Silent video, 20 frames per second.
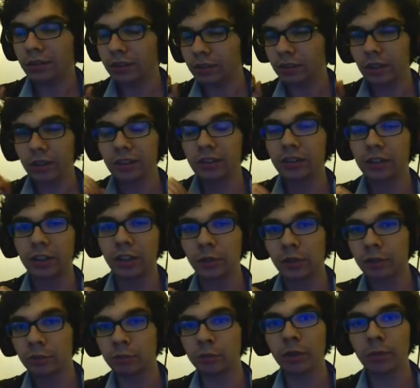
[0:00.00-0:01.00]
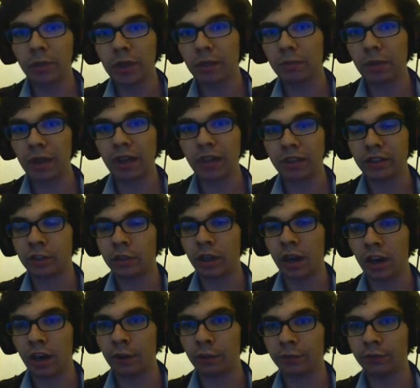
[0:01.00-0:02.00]
this series will be based
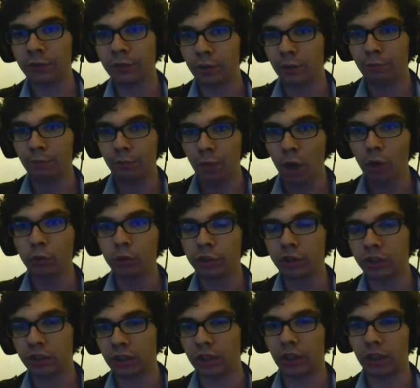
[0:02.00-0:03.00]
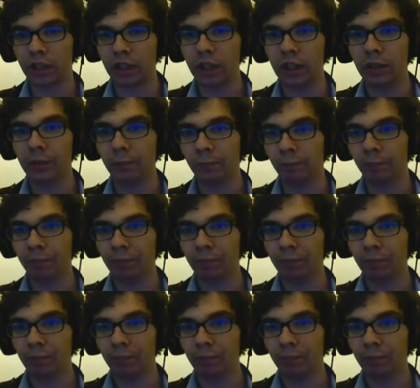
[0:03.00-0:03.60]
off mostly